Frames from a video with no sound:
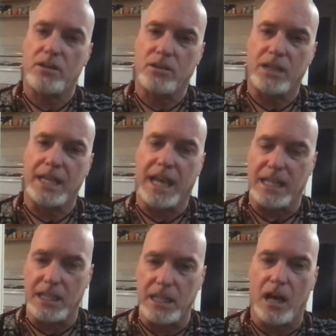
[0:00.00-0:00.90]
to
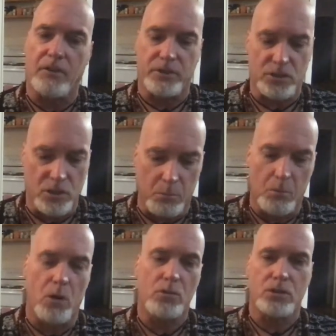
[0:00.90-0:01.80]
get love is the
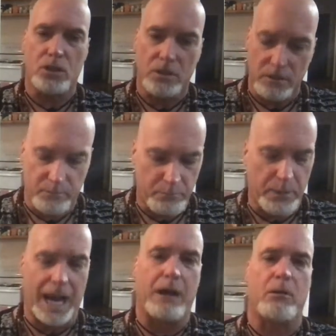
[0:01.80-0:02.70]
most
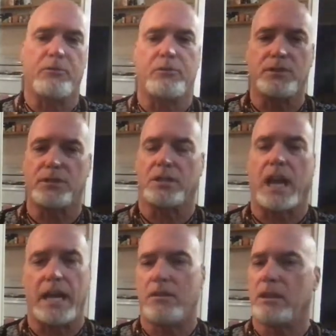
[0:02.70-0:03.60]
powerful
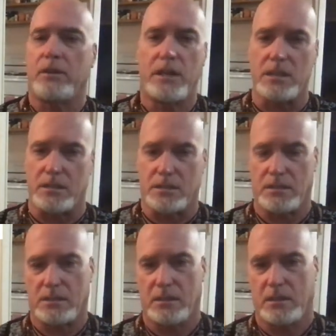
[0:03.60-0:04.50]
desire there is.
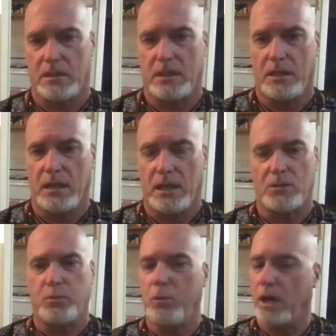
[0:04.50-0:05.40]

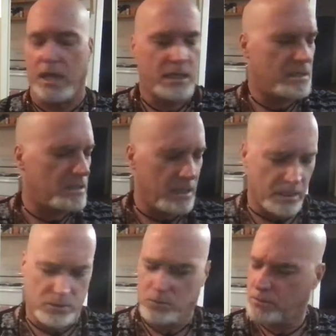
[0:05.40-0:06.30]
It's what
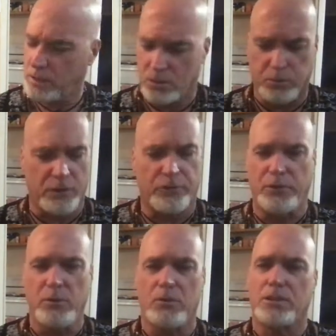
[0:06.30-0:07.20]

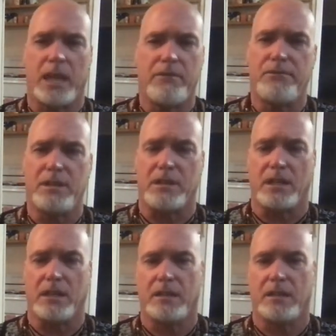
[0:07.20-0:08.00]
fuels everything.